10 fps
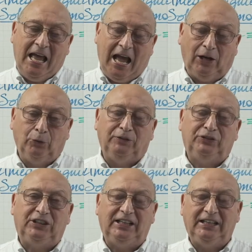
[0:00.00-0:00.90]
and we've
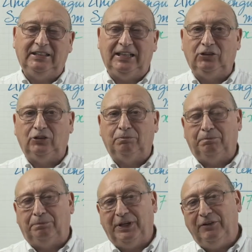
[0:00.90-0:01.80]
seen in
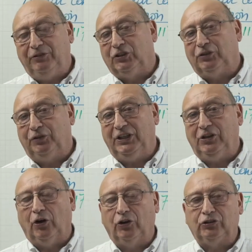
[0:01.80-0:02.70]
previous
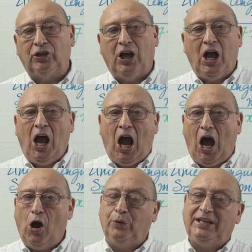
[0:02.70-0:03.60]
videos
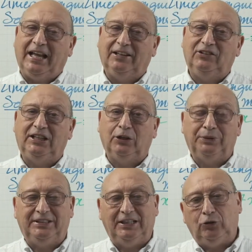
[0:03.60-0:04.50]
how we can deal
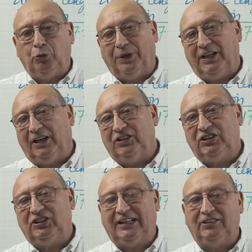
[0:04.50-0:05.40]
with it, what are the
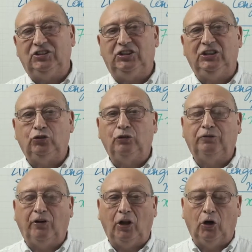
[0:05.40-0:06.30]
strategies to
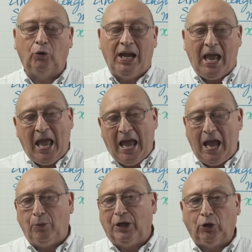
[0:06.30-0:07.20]
follow,
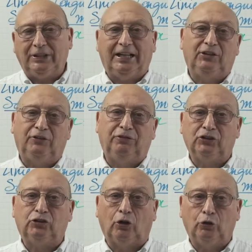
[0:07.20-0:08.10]
and we looked at
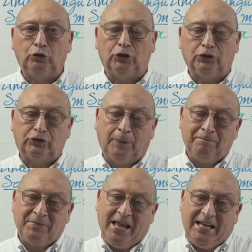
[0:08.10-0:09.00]
different solutions.
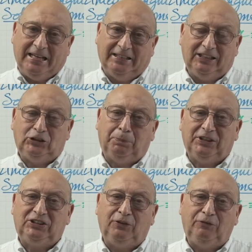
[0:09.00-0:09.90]
In this
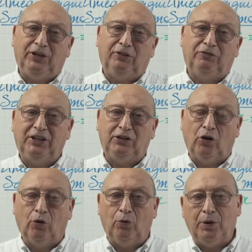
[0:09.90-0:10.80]
specific
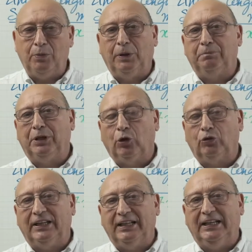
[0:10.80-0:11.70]
video, we will be
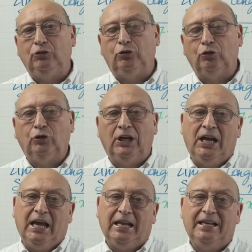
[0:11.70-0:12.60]
looking into
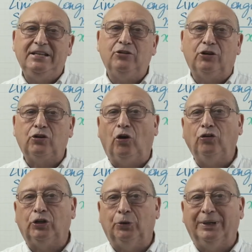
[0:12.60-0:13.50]
linear
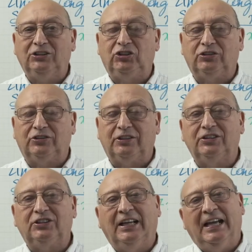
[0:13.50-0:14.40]

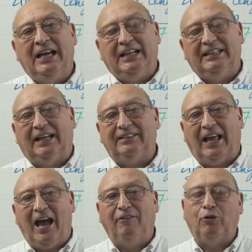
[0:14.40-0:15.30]
congruences that
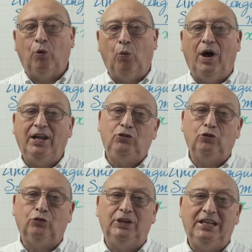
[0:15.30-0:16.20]
have one
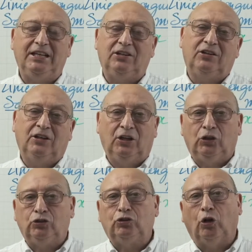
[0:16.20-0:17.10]
unique
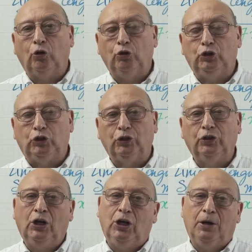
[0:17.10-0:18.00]
solution,
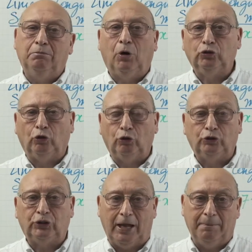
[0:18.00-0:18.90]

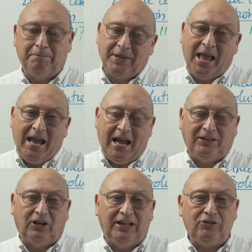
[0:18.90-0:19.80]
modulus n.
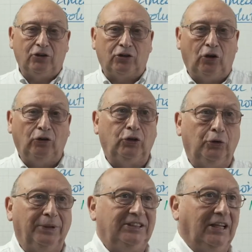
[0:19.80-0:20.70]
And the linear
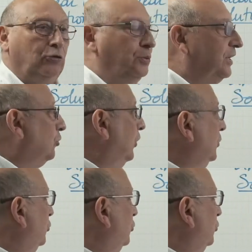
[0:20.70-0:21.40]
congruence that we are going